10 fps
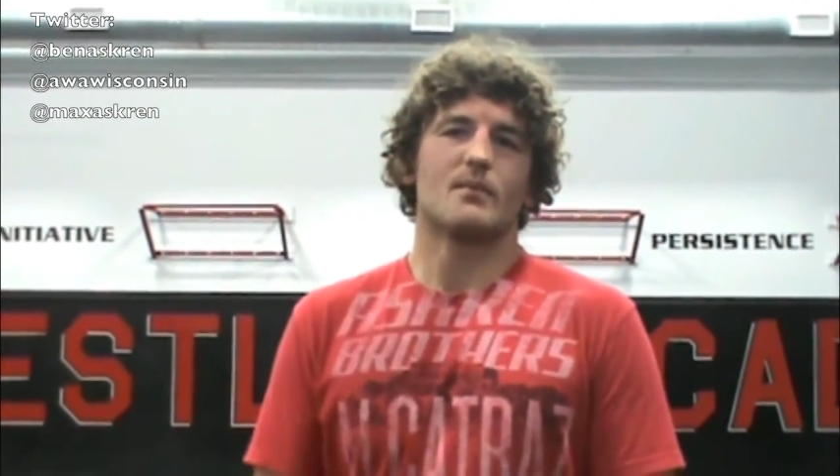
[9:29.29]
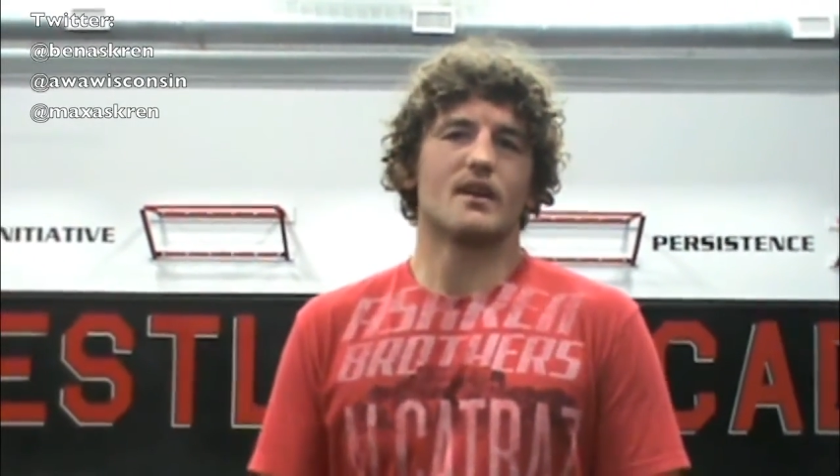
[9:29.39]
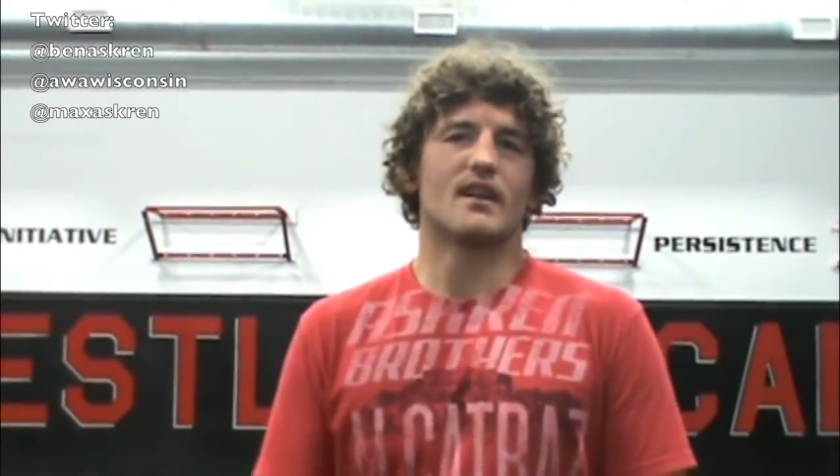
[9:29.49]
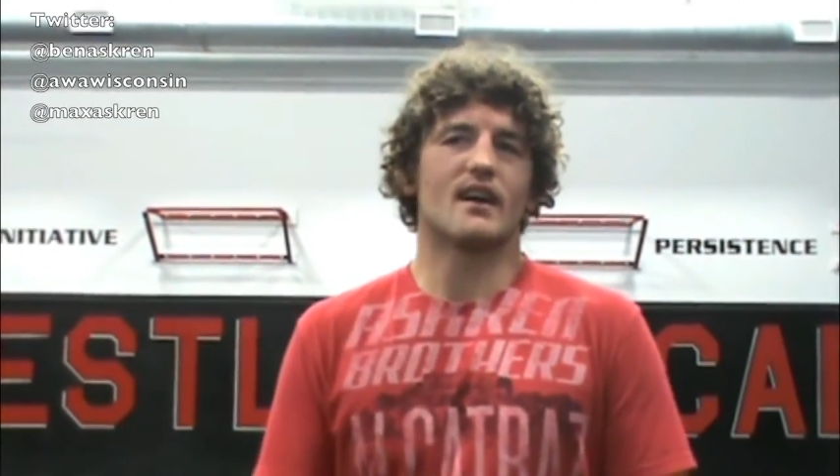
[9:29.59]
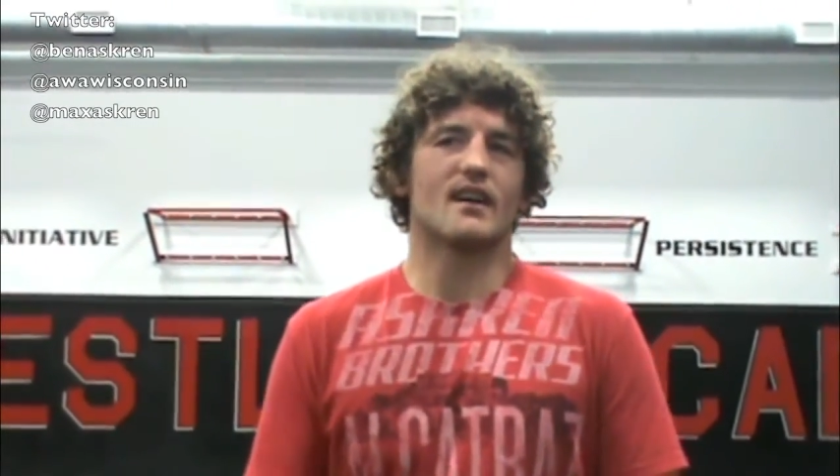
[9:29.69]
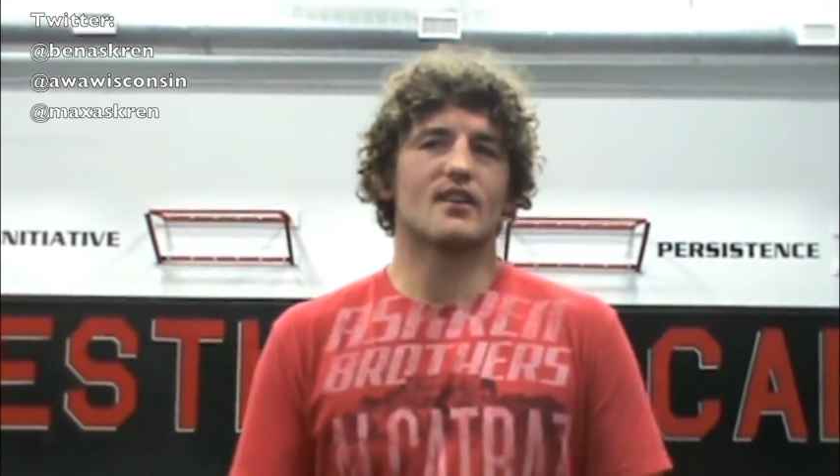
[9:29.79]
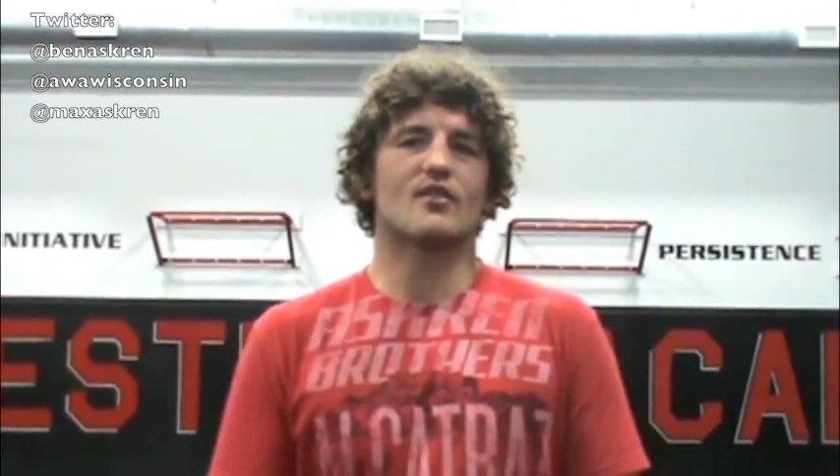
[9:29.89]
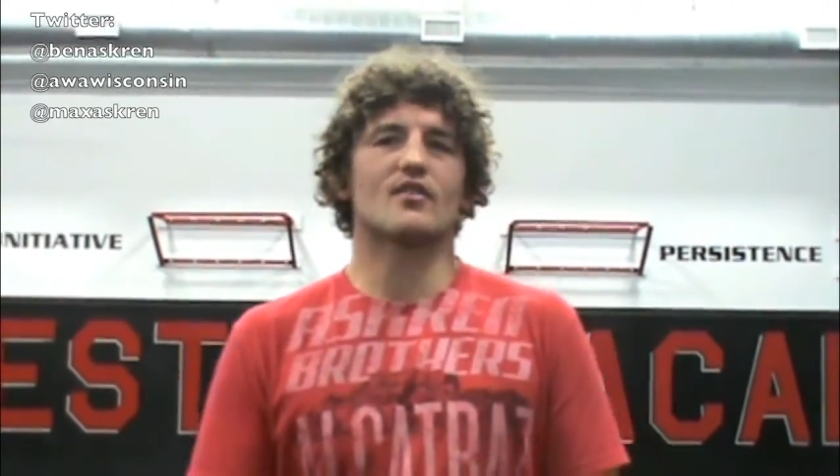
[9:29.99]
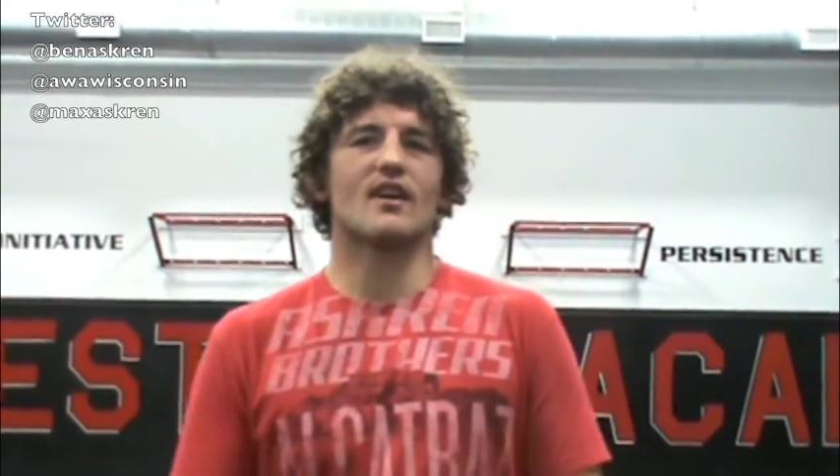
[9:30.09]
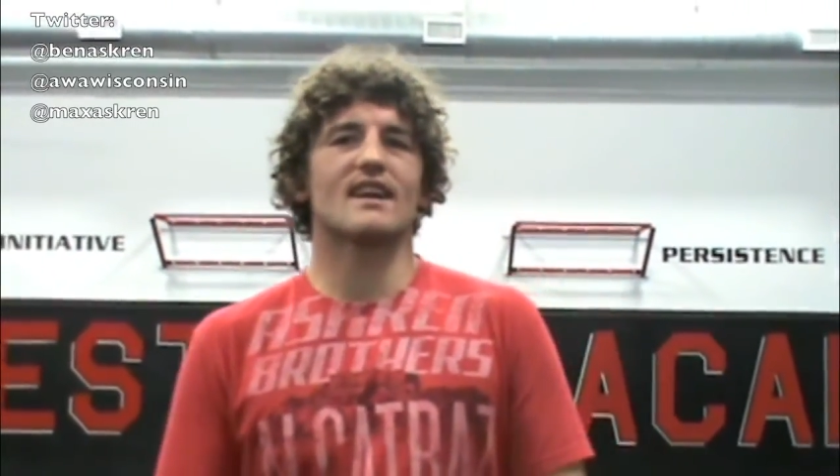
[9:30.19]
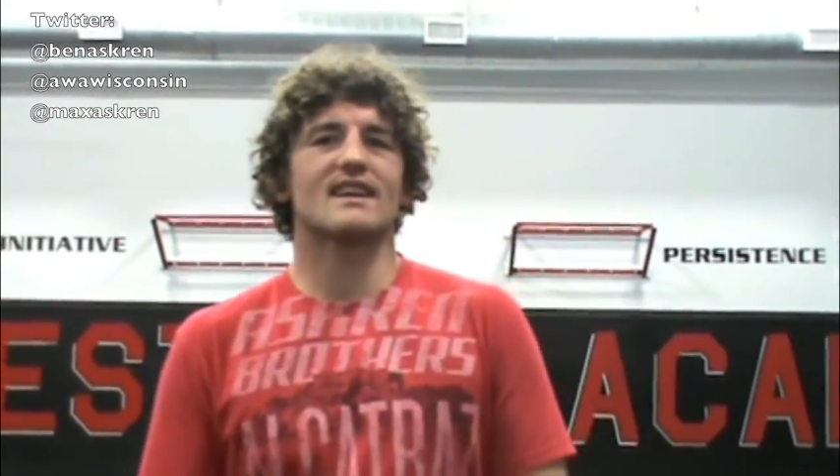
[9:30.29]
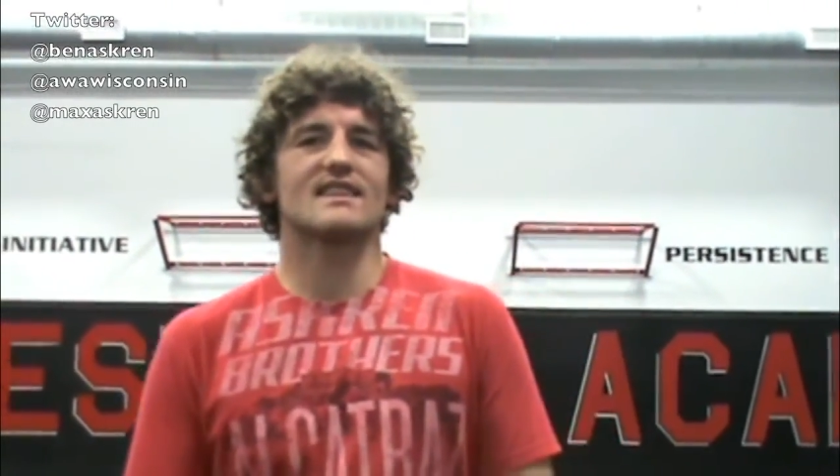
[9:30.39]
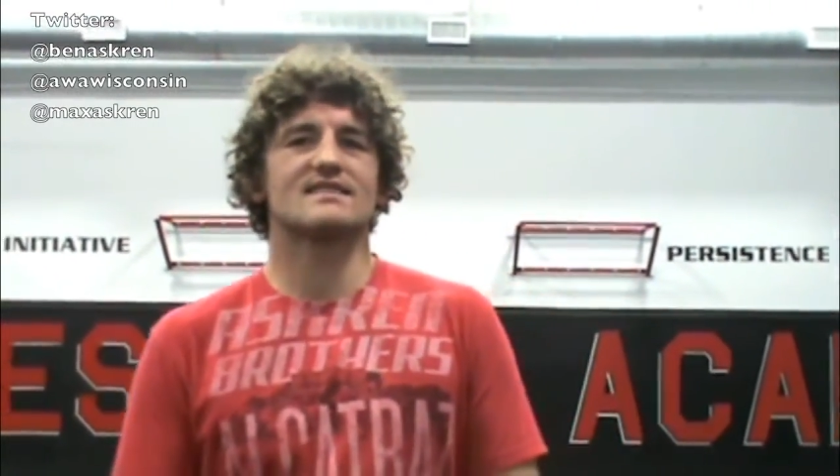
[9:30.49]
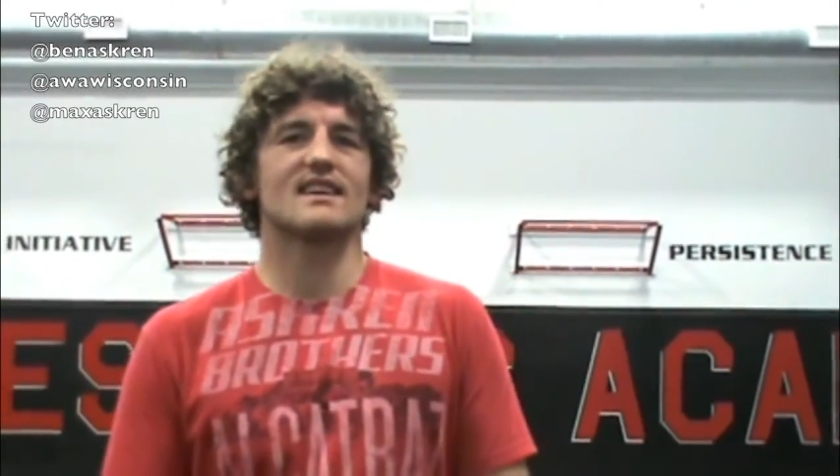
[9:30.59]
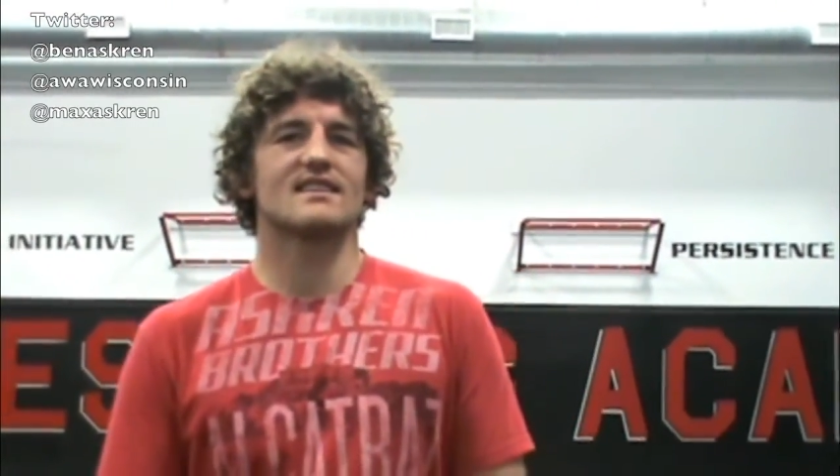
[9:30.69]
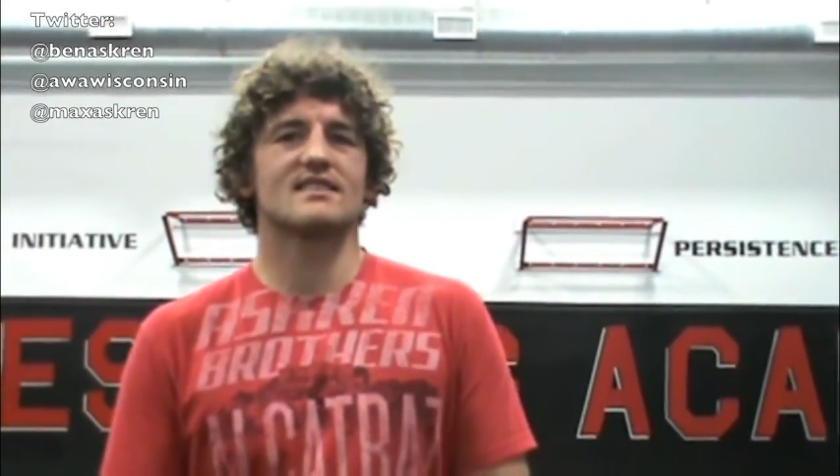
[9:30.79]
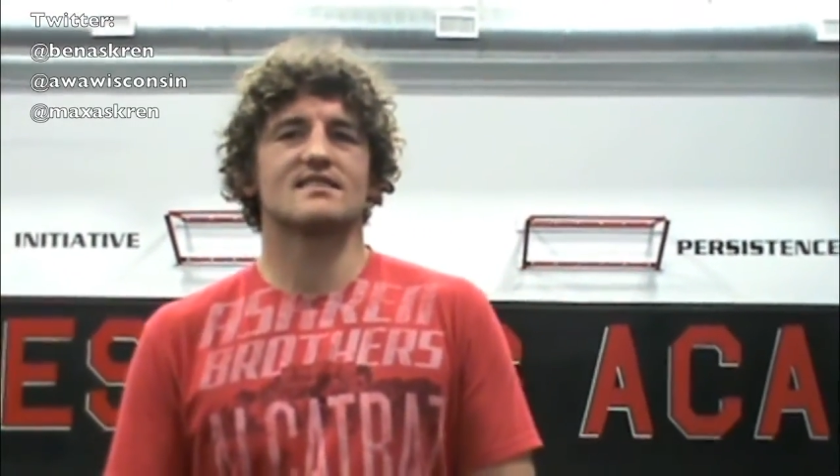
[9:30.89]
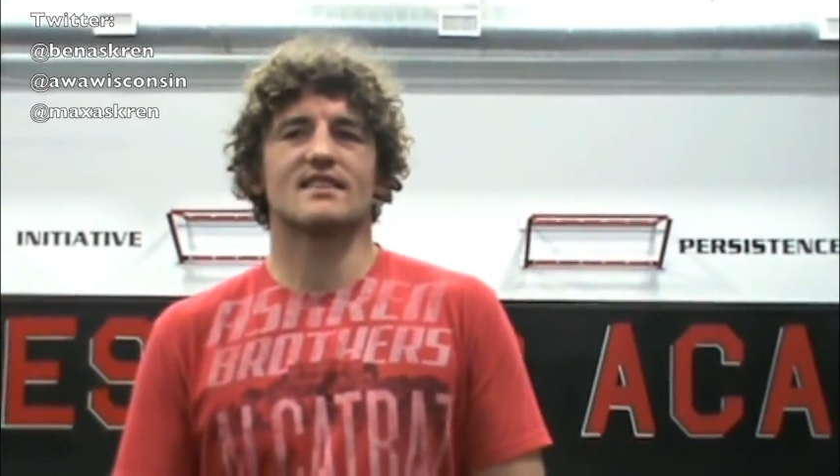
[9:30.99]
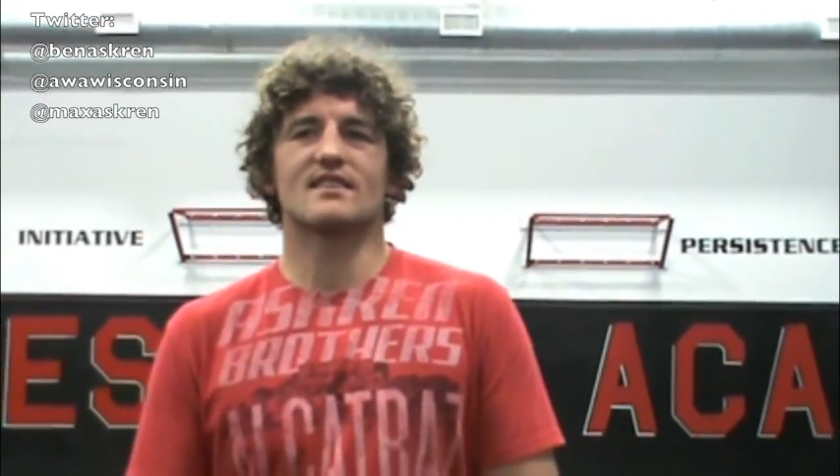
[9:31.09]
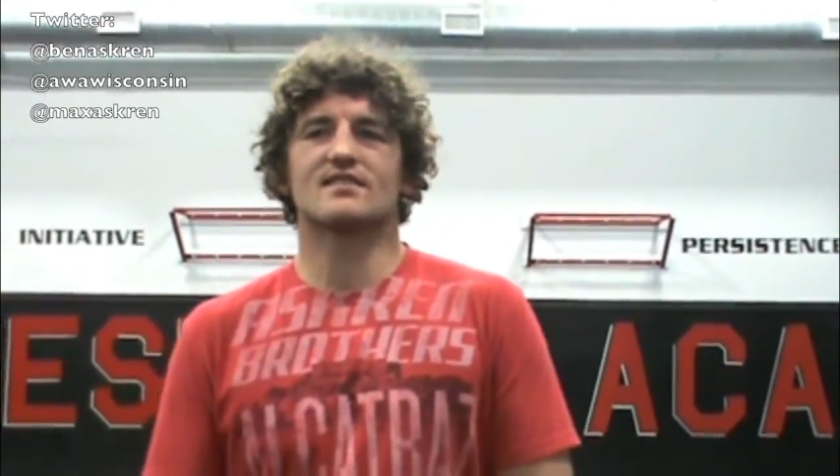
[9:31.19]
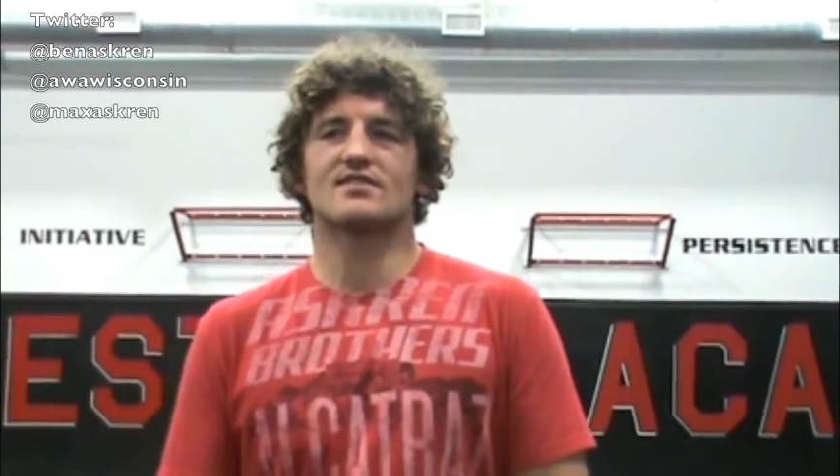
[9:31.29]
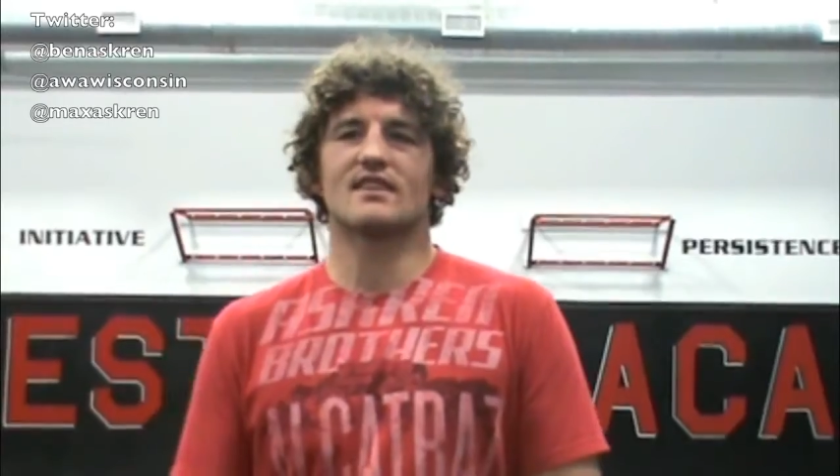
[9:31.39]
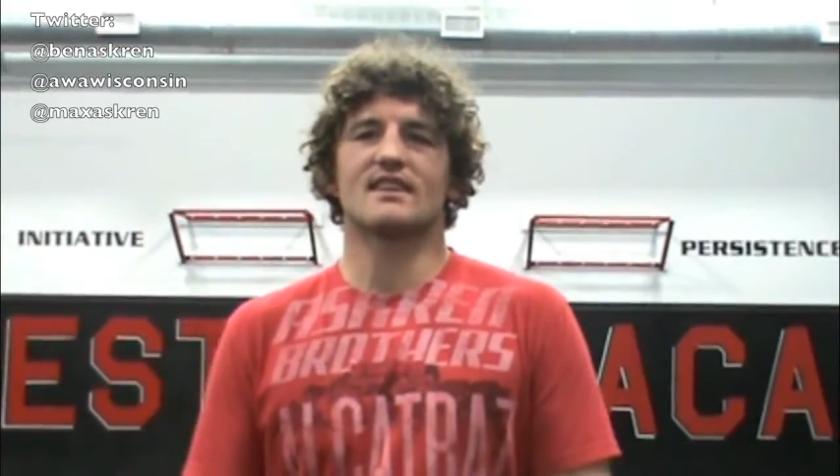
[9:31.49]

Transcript: But, a lot of kids take this seriously,